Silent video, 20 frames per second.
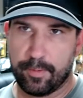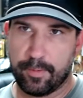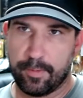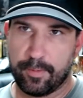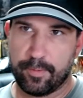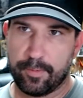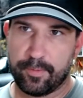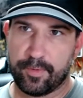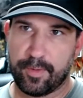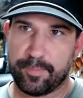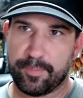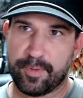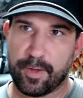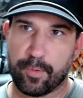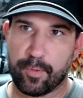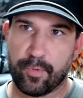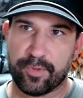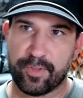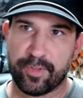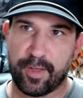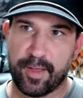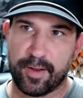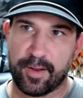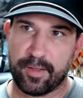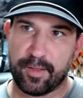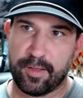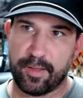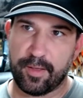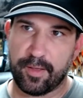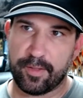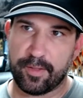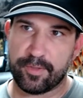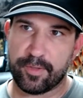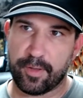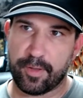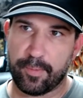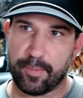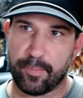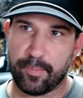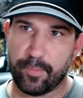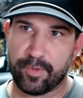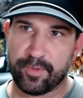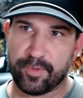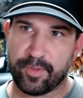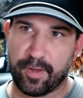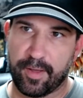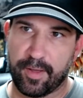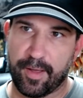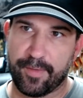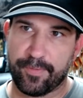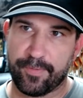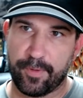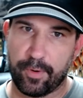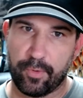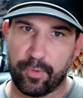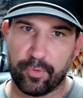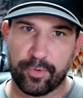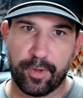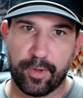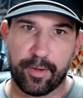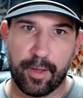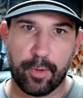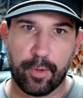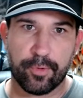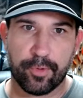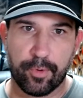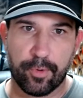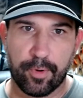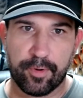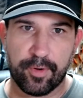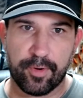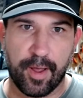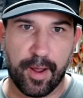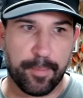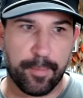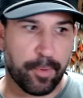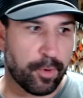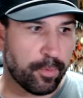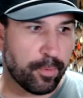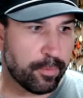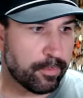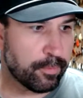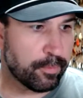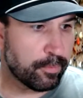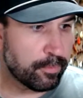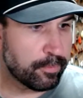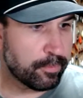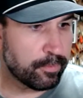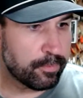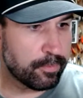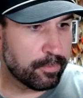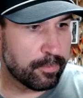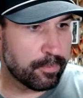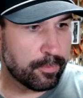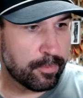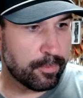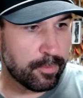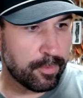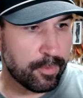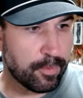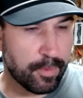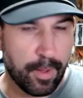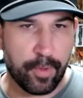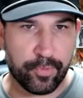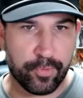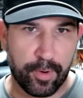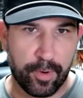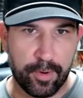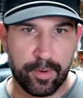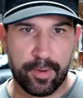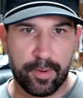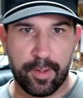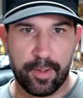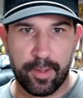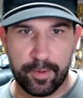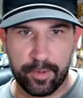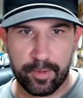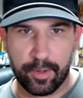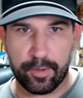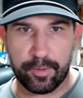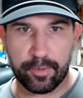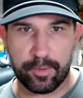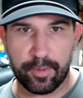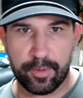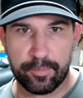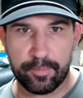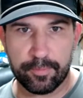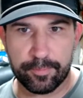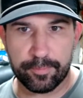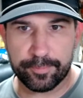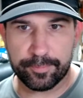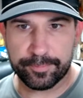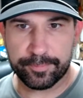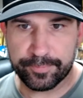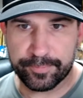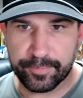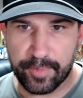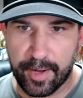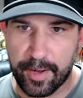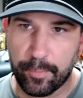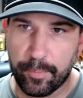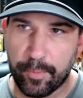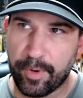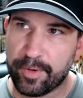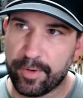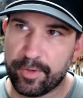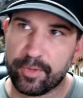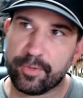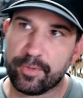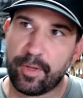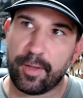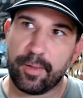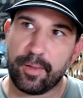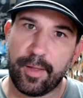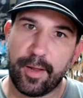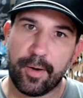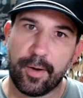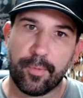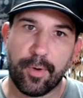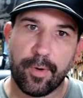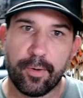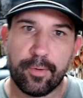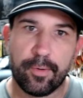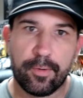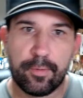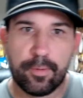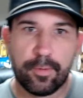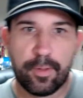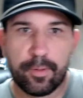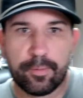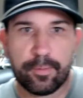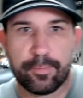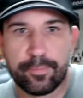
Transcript: seems like once I had kids, once I got there, it was like I was on a timer. I was ready to get done and leave. I didn't want to just lay around and